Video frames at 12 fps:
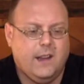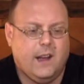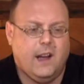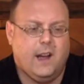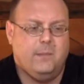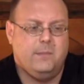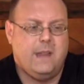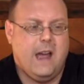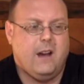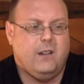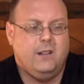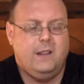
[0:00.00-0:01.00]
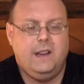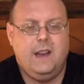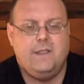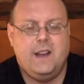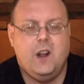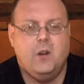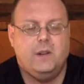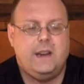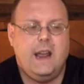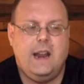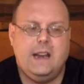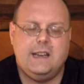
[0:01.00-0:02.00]
Um, now, if I don't
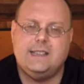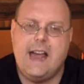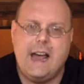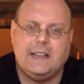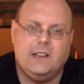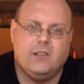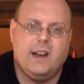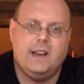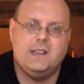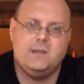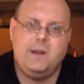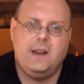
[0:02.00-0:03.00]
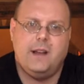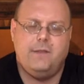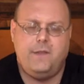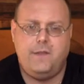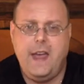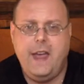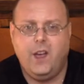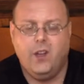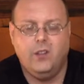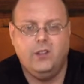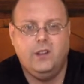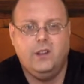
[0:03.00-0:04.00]
get it exactly right, it doesn't mean I
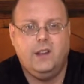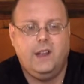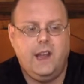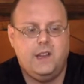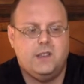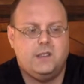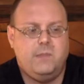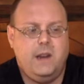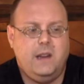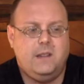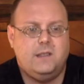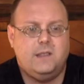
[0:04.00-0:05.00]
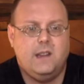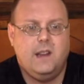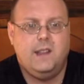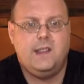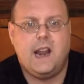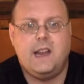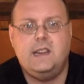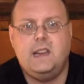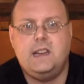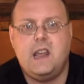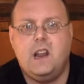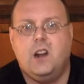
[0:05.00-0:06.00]
fail. It just means that I
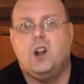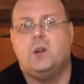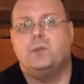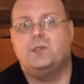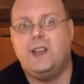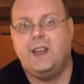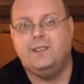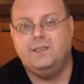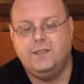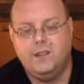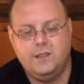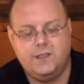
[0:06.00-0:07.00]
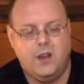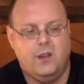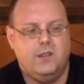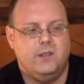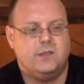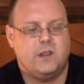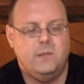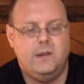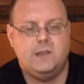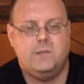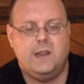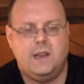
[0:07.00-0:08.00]
didn't get it 100%. So there's going to
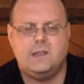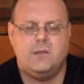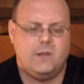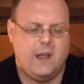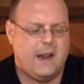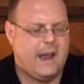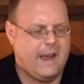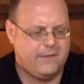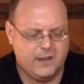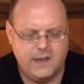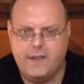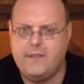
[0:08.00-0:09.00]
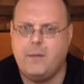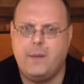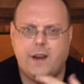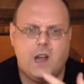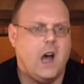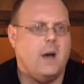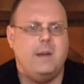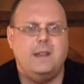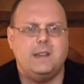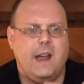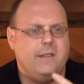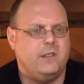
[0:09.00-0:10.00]
be some things, and, and I have to give out my
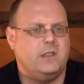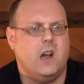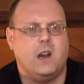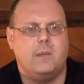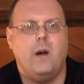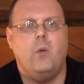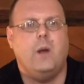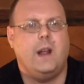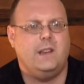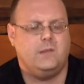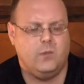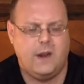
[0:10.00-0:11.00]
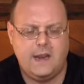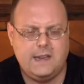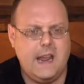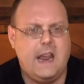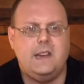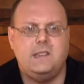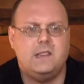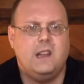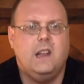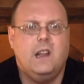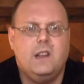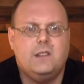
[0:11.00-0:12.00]
comments. I have to talk about what I what I taste.
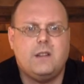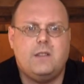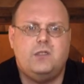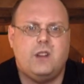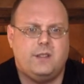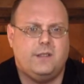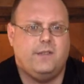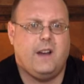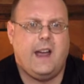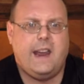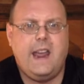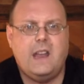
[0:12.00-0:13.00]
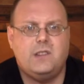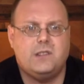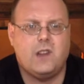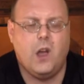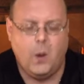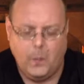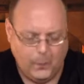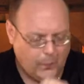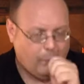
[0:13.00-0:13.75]
So I have to justify. I can't just go,